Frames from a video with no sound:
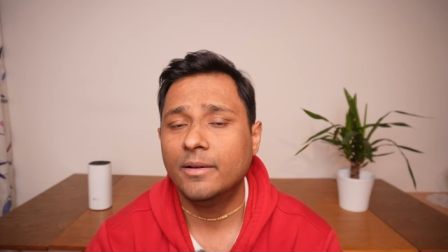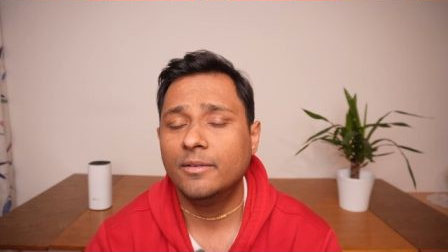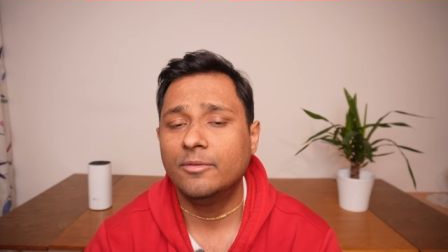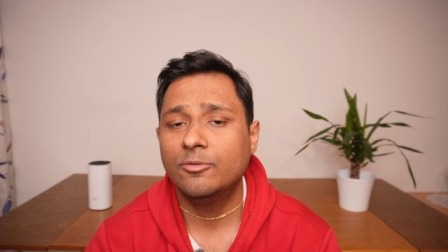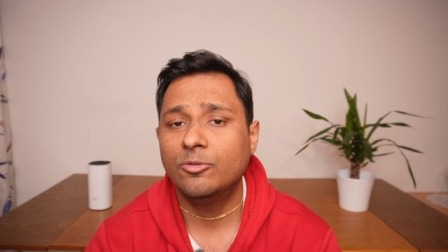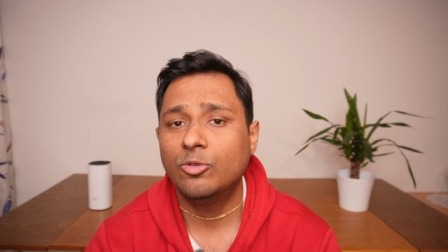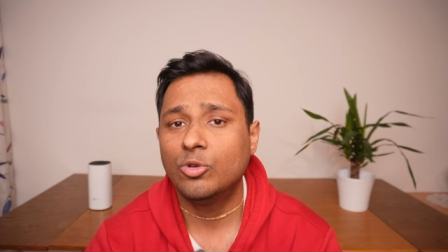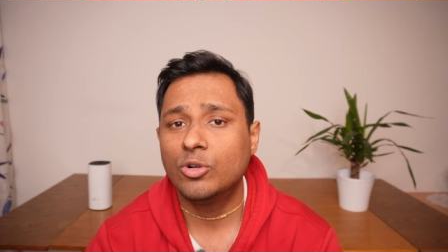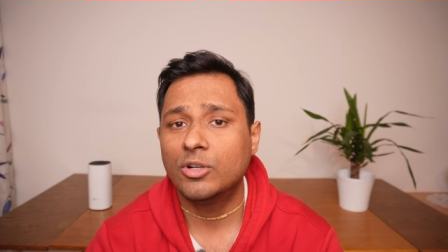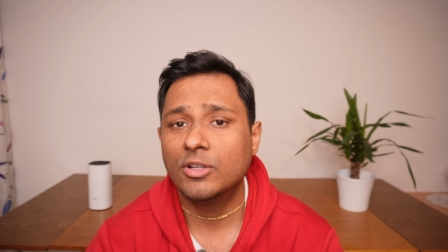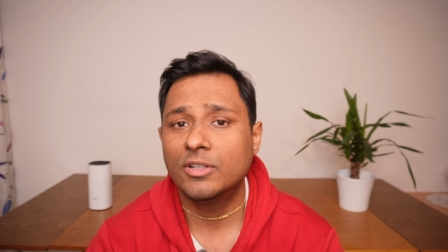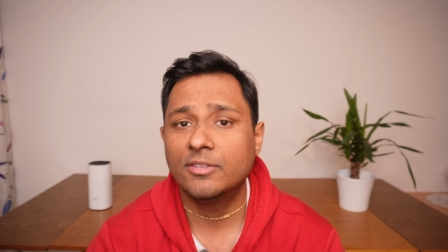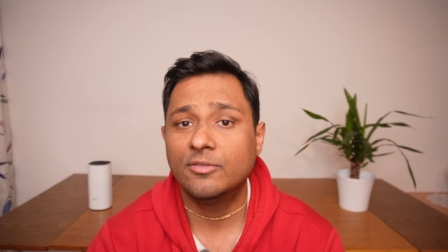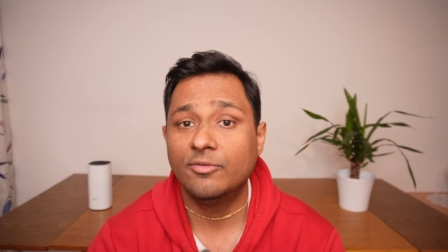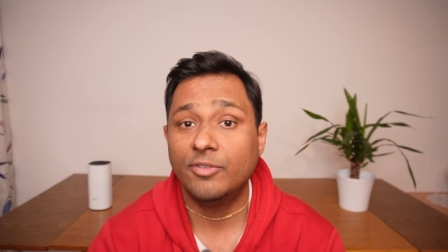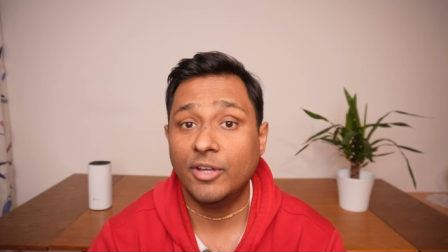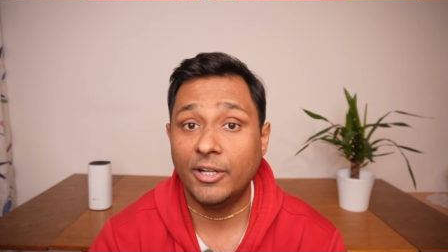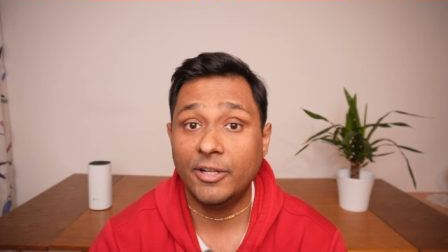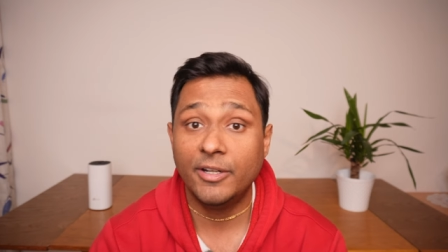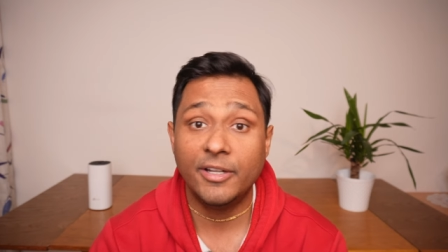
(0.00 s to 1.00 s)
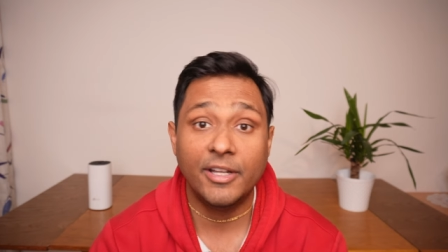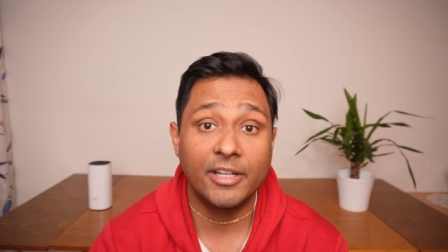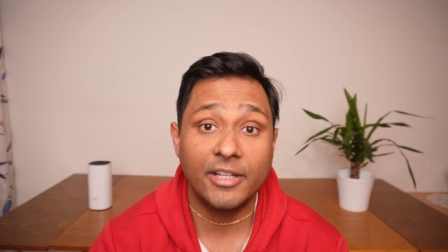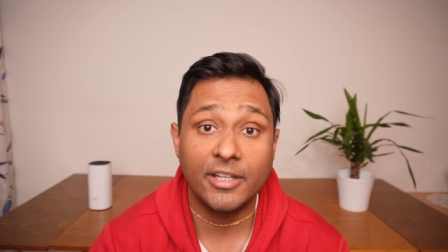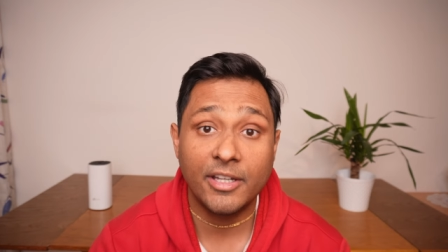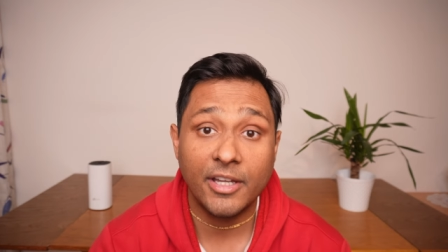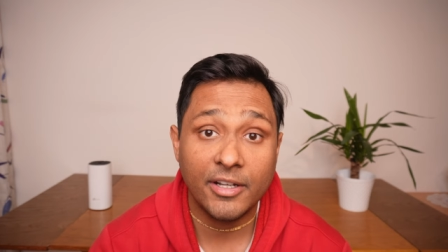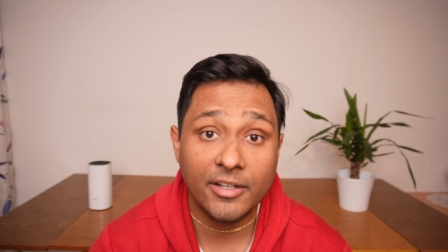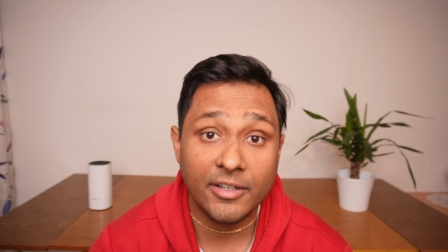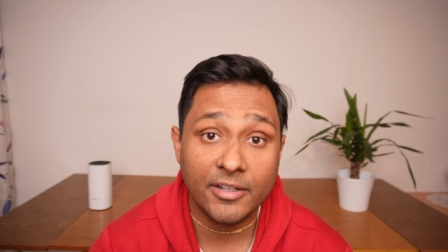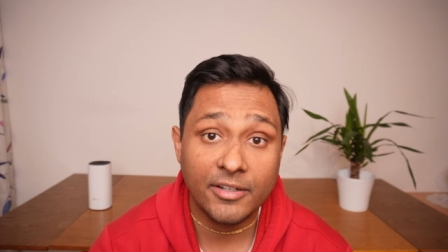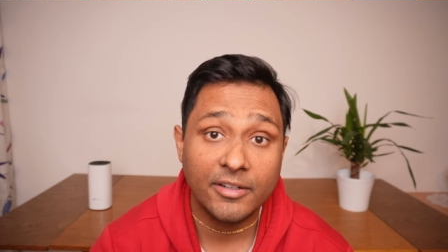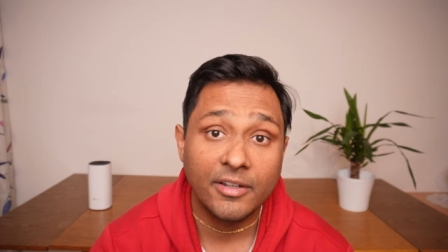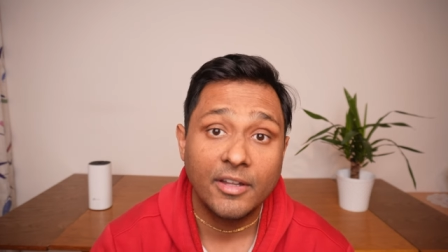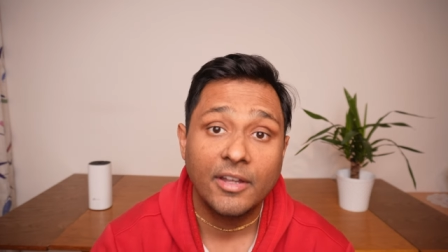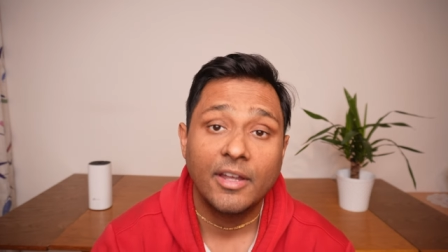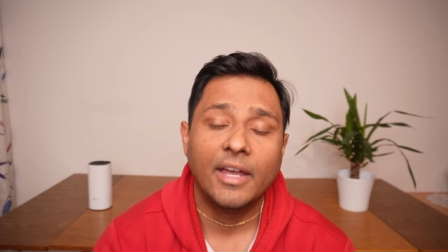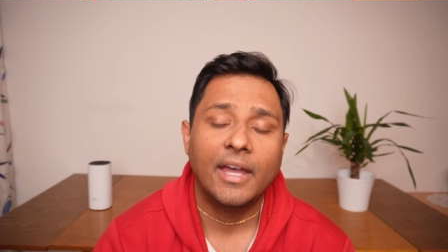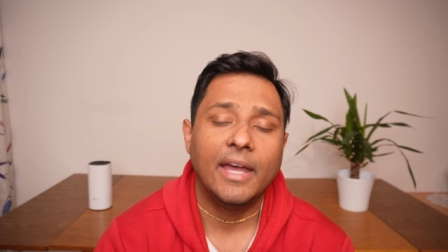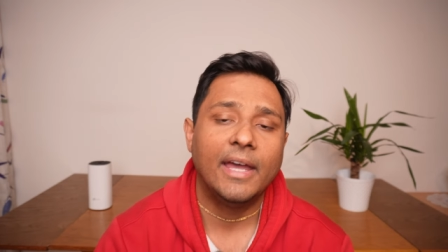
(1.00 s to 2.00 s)
focused, very dedicated.
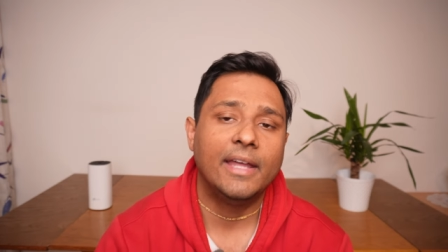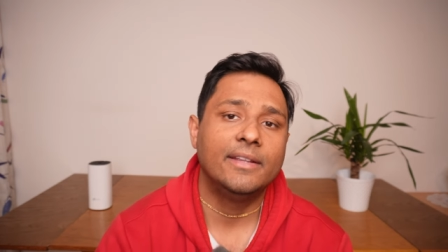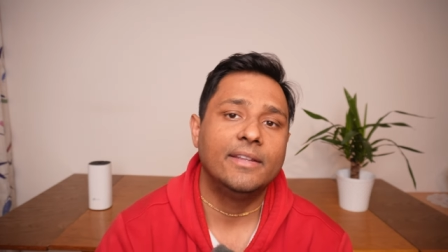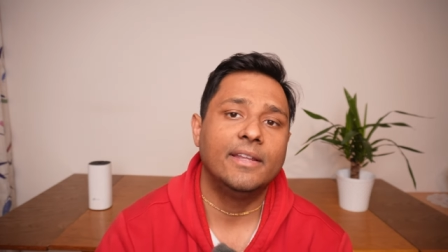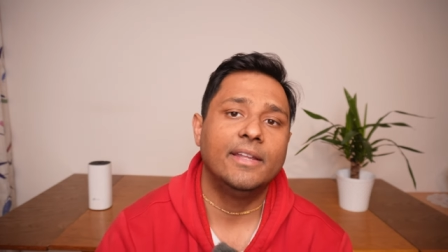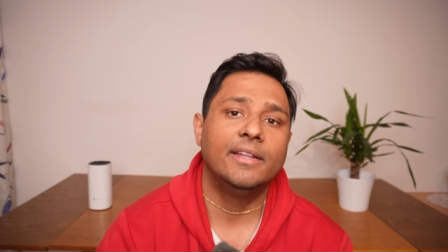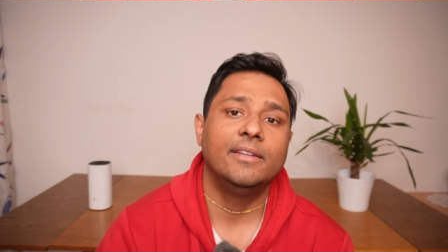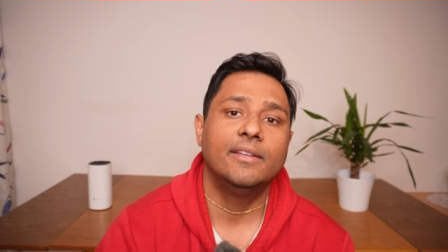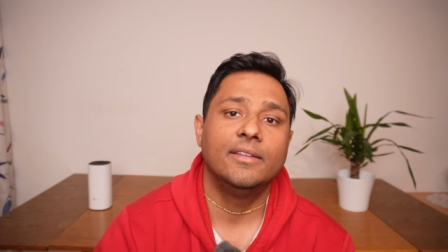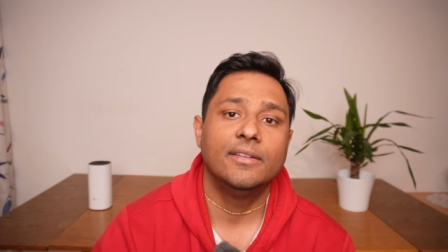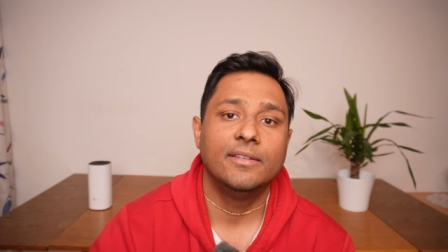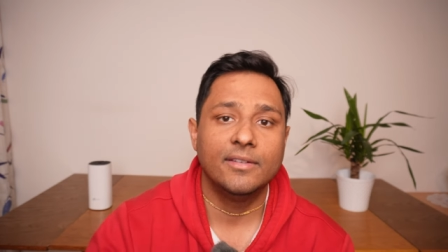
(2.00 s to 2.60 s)
And then